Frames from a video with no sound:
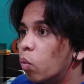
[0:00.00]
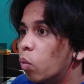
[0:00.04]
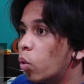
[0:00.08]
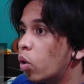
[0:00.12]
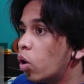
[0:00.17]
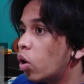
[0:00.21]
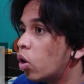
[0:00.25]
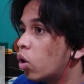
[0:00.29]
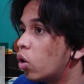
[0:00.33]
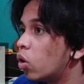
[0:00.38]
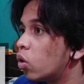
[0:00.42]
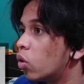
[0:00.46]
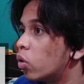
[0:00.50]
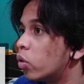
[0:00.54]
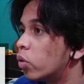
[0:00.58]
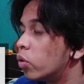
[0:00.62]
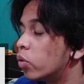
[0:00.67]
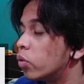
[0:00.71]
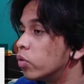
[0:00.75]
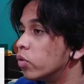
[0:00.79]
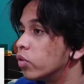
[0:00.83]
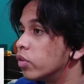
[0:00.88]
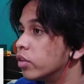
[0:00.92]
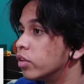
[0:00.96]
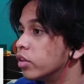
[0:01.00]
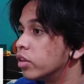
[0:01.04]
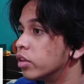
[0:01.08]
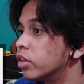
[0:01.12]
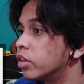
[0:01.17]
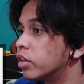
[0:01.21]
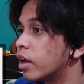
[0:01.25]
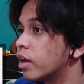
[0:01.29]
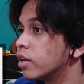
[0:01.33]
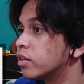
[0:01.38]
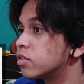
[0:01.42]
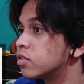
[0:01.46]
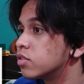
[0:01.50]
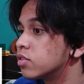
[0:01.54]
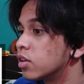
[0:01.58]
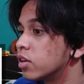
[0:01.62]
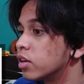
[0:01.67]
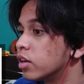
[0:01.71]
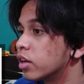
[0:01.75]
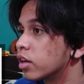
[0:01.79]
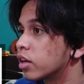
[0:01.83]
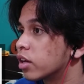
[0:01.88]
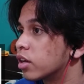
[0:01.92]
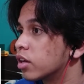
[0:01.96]
Whoa, that's
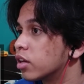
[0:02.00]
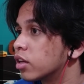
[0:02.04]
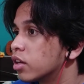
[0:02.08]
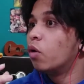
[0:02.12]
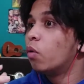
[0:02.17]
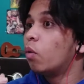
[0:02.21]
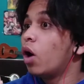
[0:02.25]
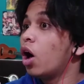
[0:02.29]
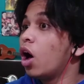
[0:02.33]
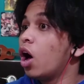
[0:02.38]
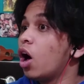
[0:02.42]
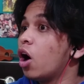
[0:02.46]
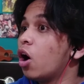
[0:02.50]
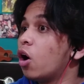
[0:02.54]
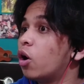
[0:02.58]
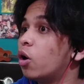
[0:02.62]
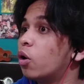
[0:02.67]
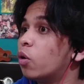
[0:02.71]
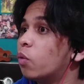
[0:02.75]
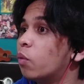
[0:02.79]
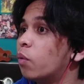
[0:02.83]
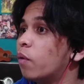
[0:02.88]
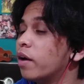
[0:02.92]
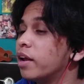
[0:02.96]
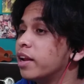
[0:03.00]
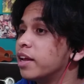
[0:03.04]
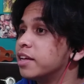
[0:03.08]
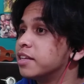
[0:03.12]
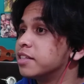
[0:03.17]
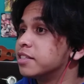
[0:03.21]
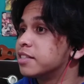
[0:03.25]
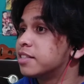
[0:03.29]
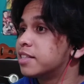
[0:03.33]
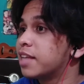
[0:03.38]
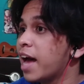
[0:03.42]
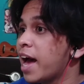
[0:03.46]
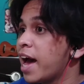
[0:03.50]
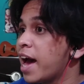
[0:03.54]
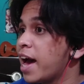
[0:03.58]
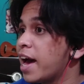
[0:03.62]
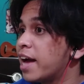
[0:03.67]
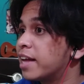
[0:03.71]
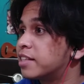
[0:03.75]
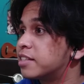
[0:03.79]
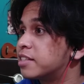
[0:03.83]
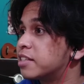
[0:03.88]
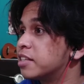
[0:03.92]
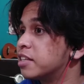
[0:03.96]
sick. Whoa, what is
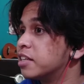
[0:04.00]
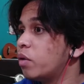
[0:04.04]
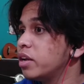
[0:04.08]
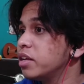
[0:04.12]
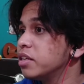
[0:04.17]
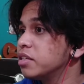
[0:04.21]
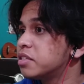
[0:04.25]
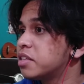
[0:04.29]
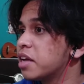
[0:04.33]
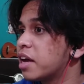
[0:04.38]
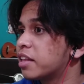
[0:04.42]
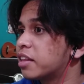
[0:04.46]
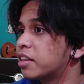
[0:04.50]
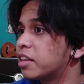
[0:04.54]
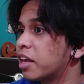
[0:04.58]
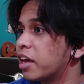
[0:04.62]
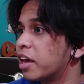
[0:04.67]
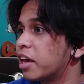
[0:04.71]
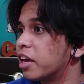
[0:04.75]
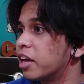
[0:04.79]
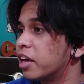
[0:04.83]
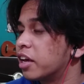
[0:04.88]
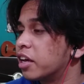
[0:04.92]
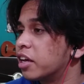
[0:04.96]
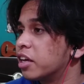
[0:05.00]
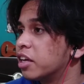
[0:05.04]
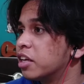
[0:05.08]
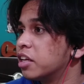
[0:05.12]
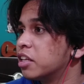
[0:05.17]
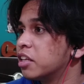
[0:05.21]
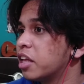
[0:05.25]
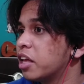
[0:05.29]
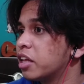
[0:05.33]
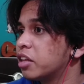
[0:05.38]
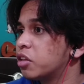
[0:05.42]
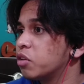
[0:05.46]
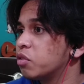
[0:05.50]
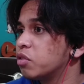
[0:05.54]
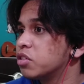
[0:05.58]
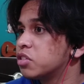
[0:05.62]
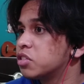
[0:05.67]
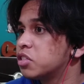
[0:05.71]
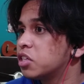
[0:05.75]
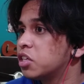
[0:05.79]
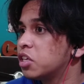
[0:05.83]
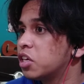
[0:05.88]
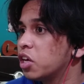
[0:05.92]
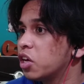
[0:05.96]
that? What is that thing? That dude
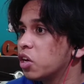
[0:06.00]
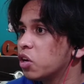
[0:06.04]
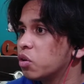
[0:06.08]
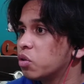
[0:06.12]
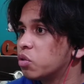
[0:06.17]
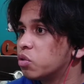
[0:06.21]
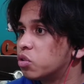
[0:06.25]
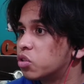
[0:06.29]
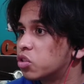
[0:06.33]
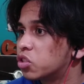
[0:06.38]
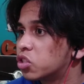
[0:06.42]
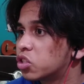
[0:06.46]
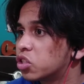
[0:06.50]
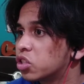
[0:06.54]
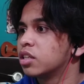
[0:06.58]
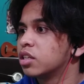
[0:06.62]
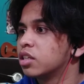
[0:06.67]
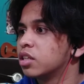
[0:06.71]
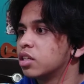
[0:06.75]
is huge.